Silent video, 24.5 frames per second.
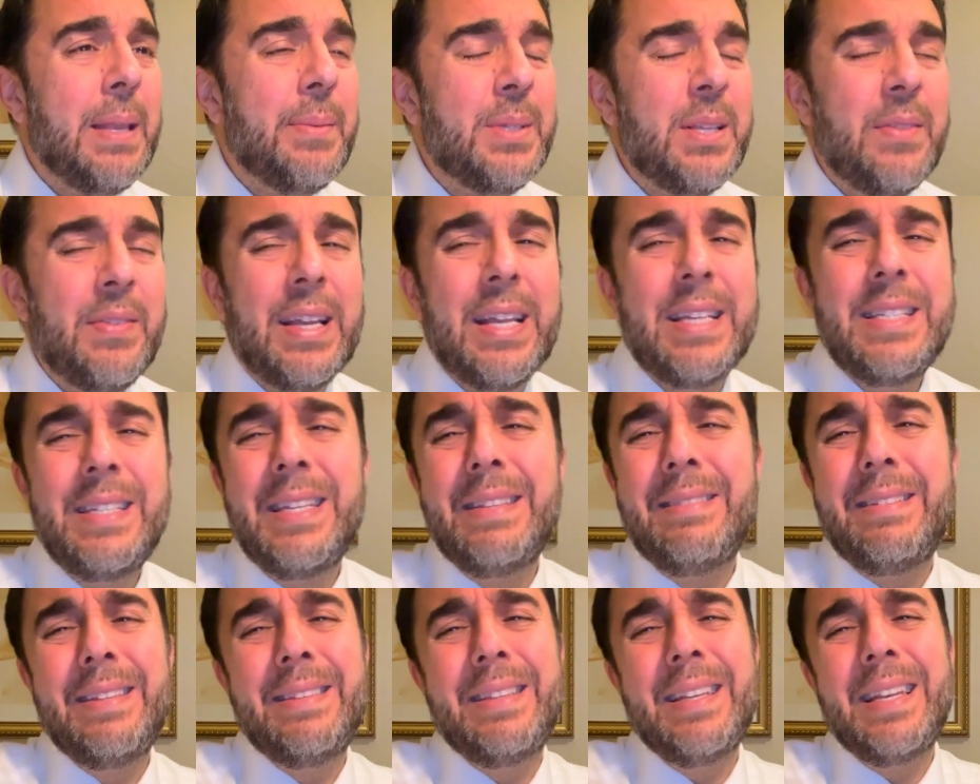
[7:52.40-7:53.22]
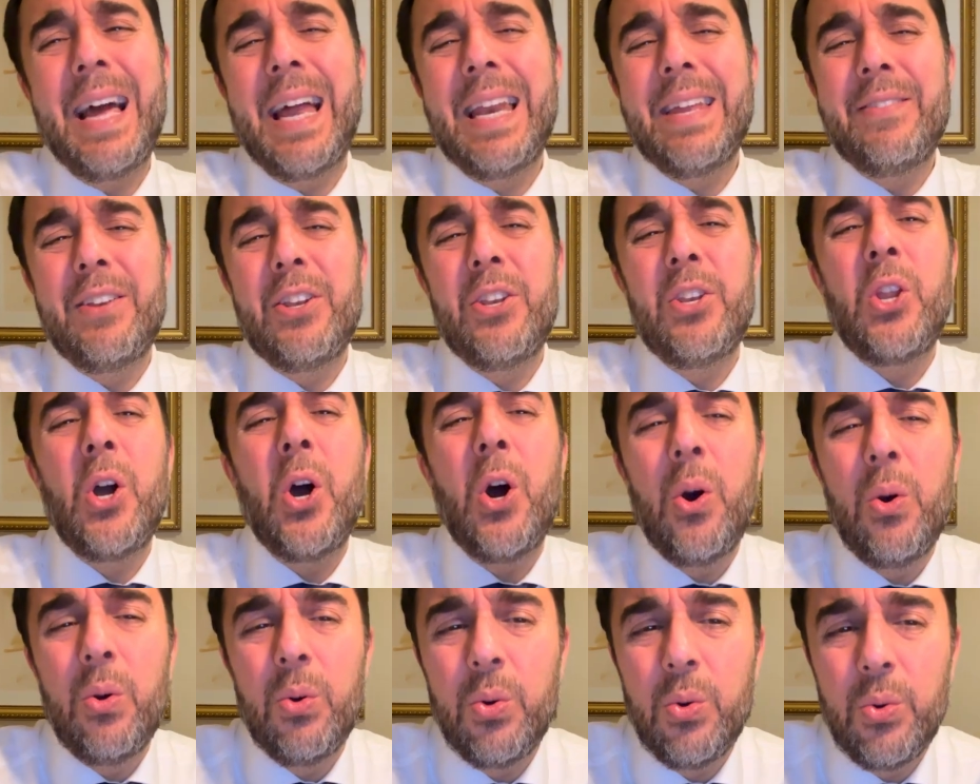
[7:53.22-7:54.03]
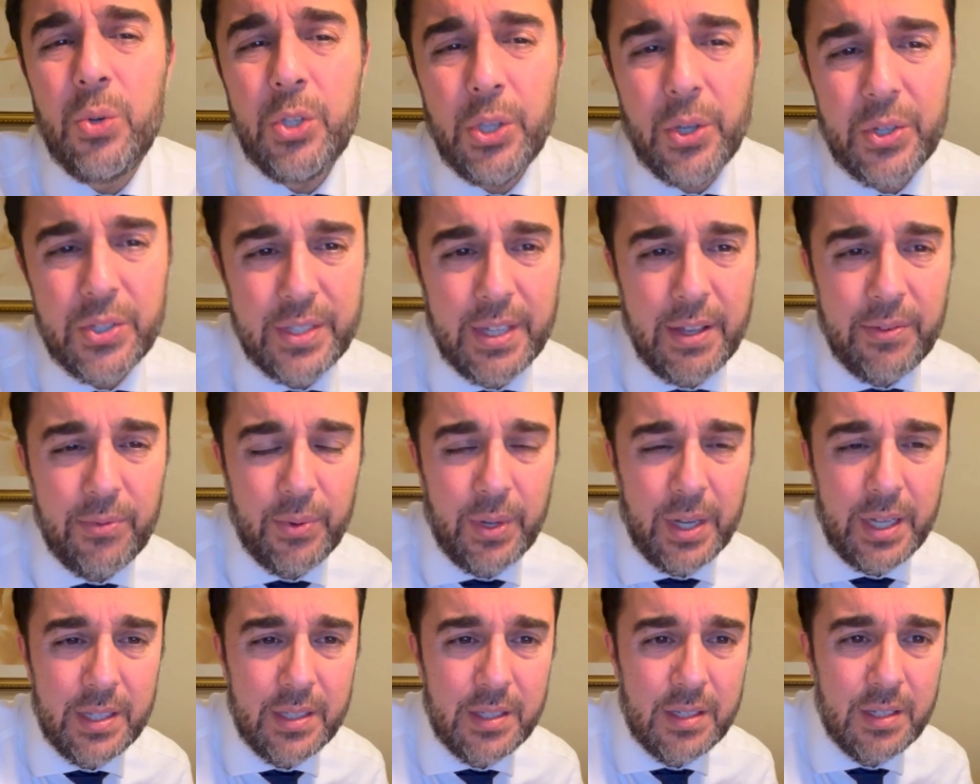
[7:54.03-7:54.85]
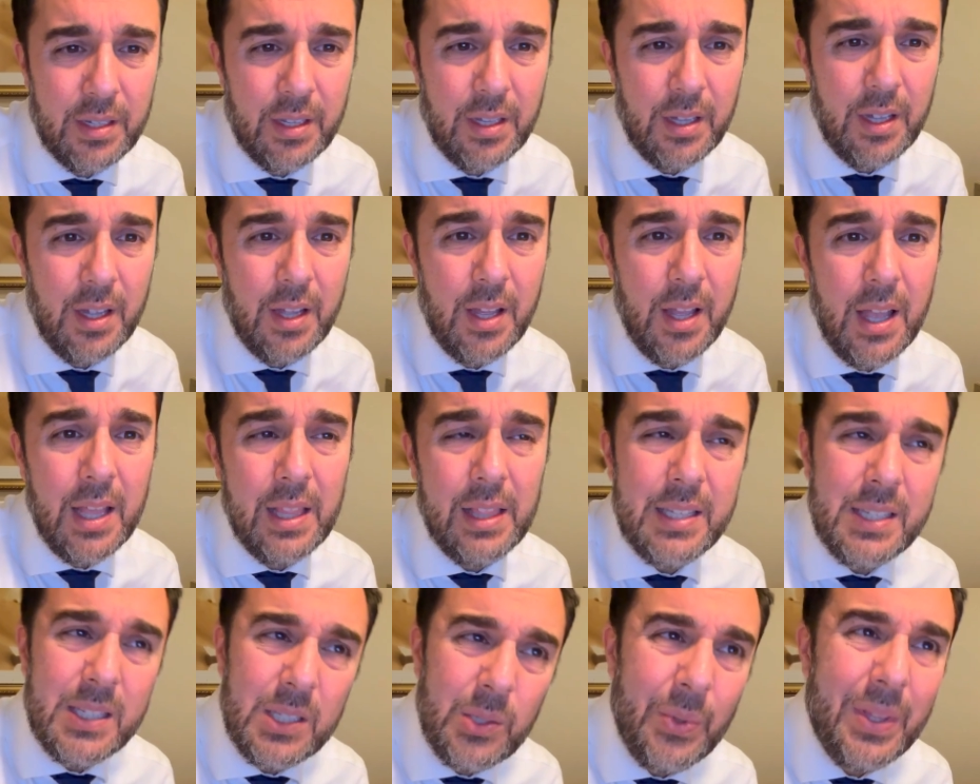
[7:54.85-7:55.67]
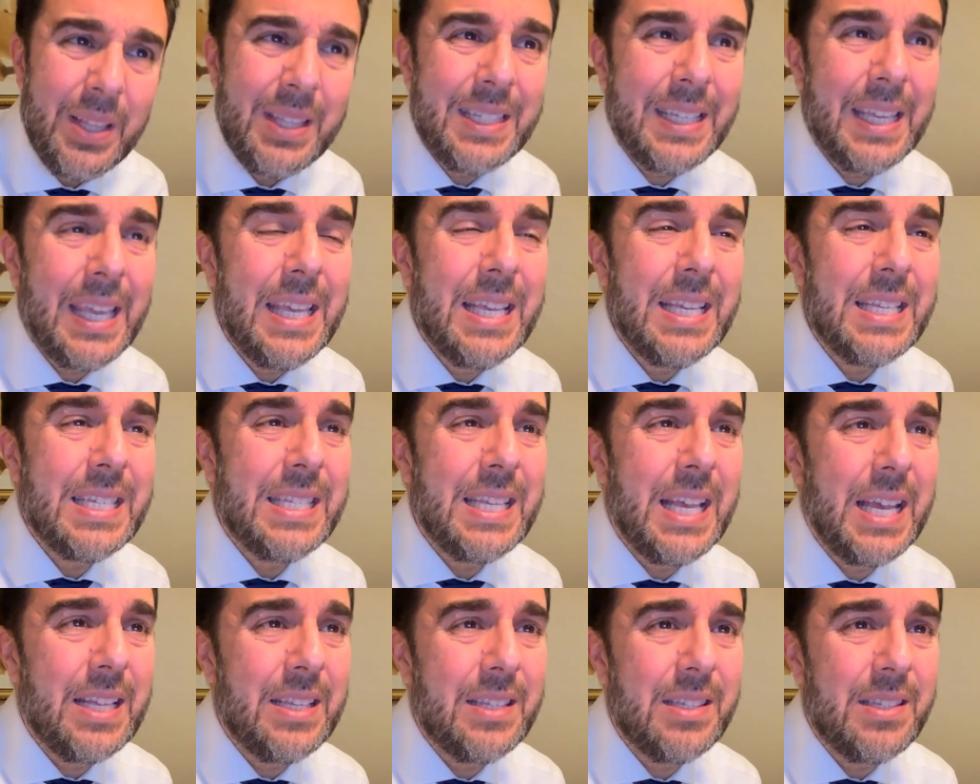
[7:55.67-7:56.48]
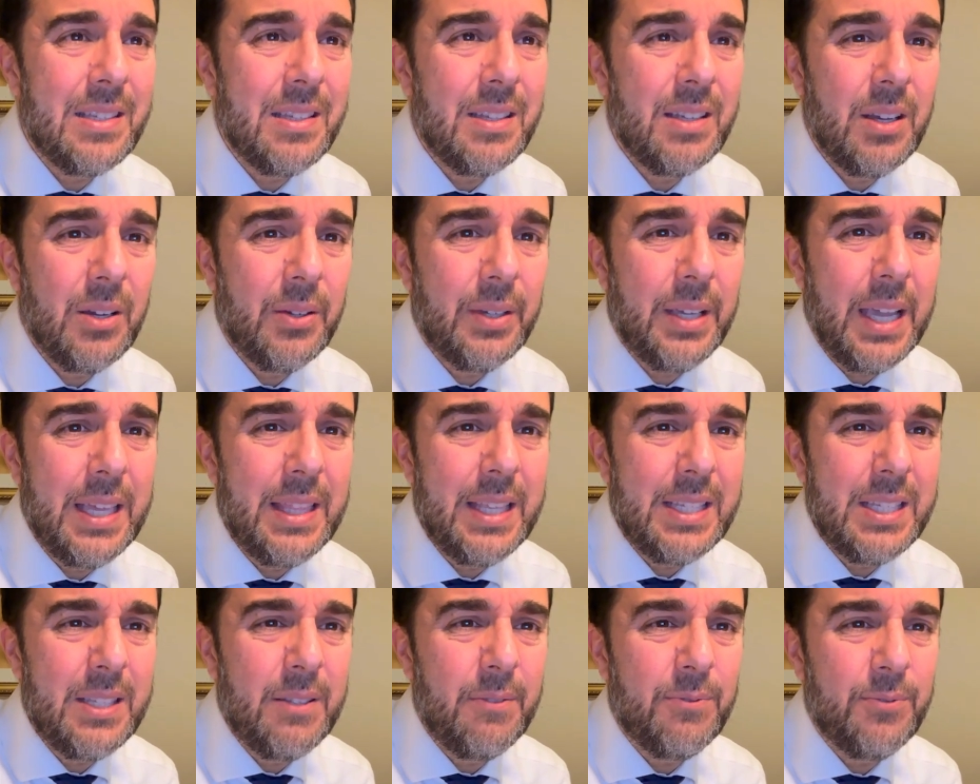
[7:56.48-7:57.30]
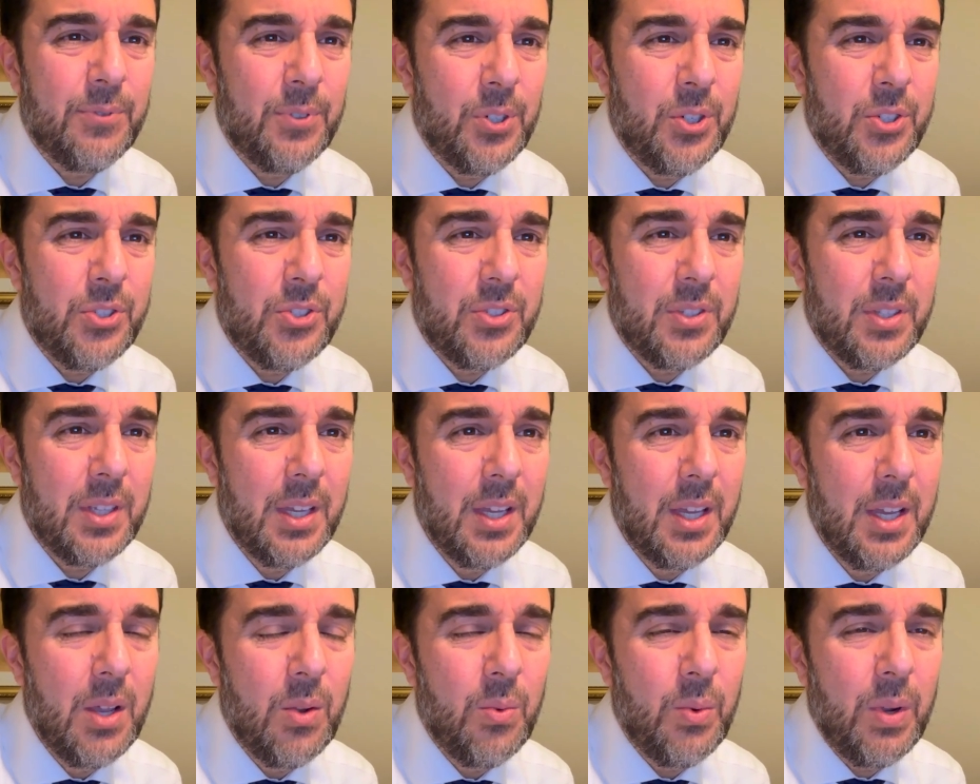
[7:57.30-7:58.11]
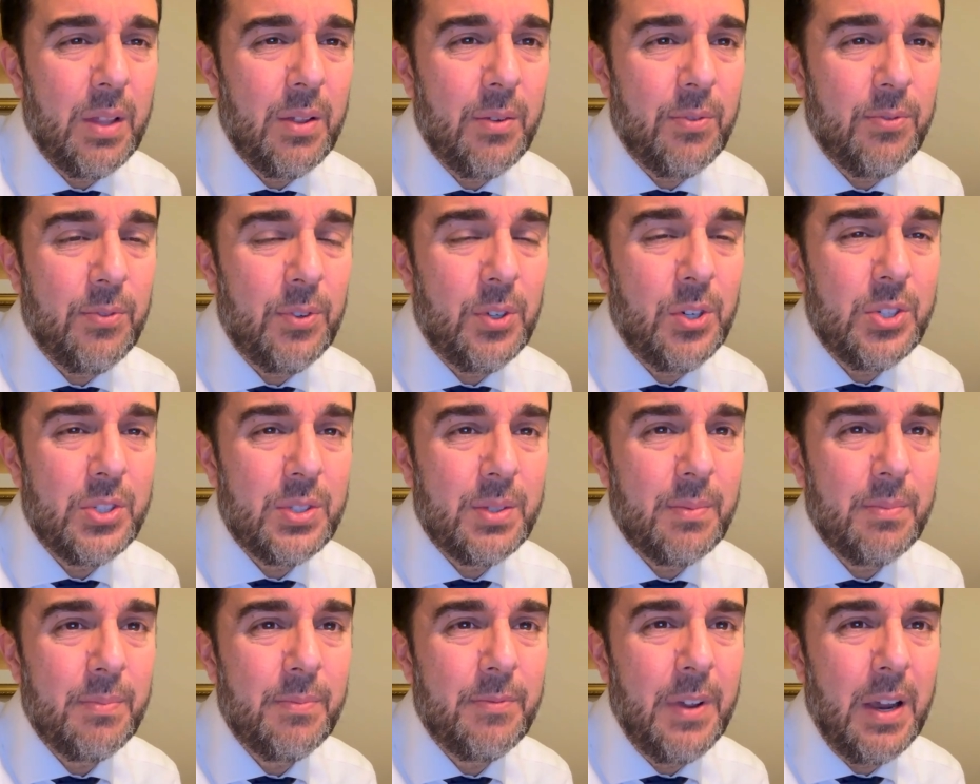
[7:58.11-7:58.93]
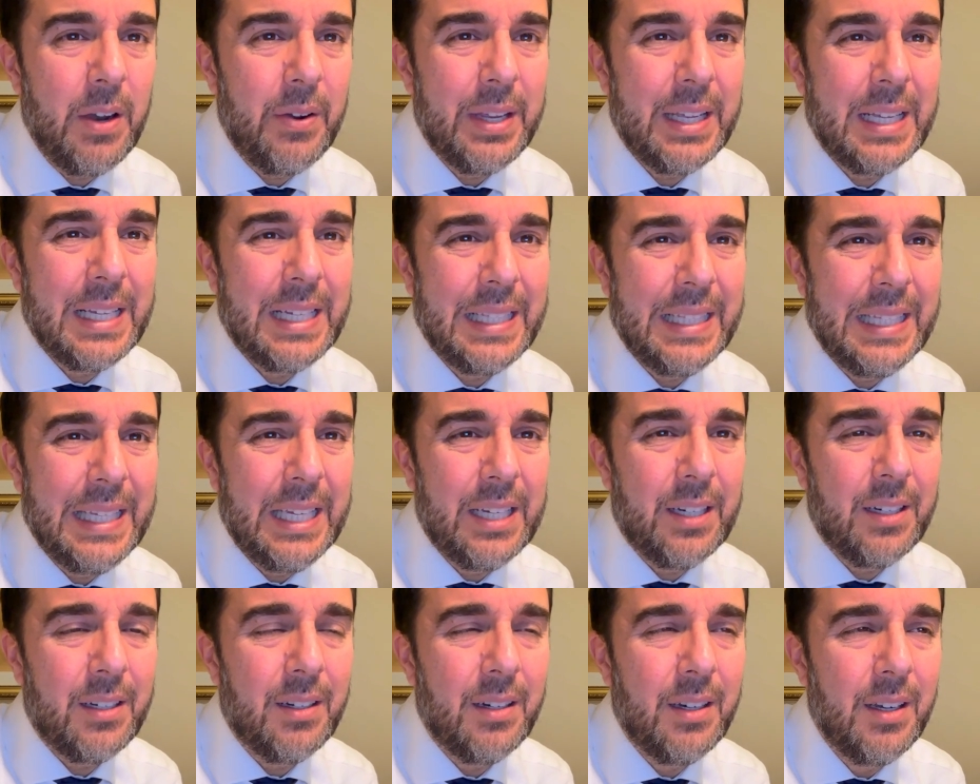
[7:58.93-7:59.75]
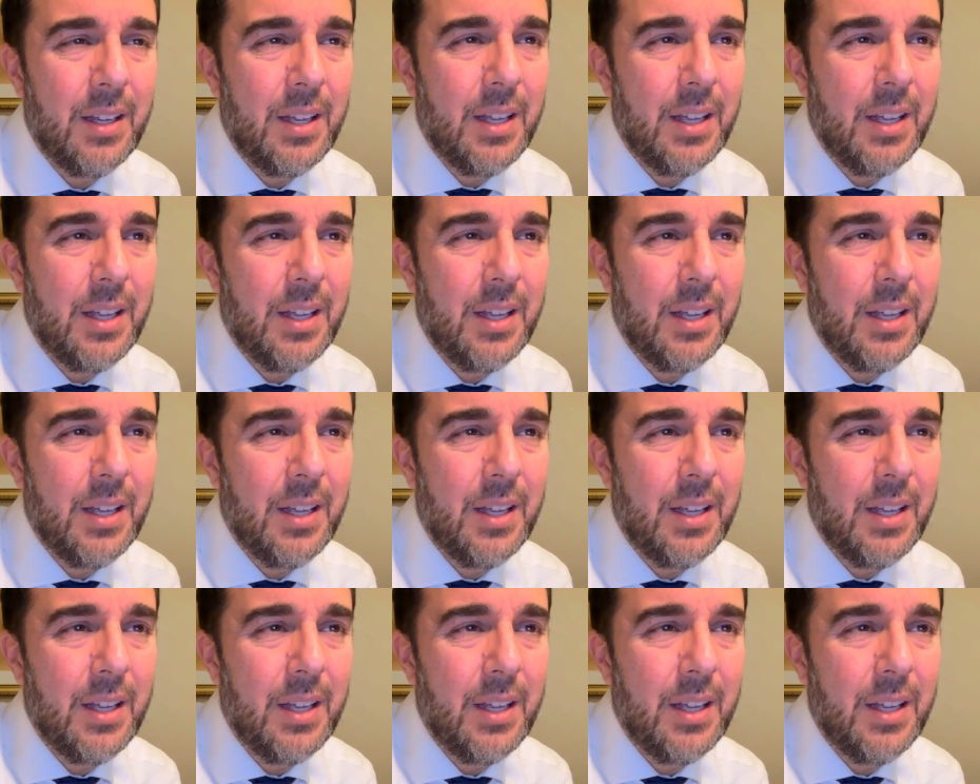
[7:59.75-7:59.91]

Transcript: like a he, he did not even know who Yosef was. Listen to what this king says. Okay, this is the first one of the first very clear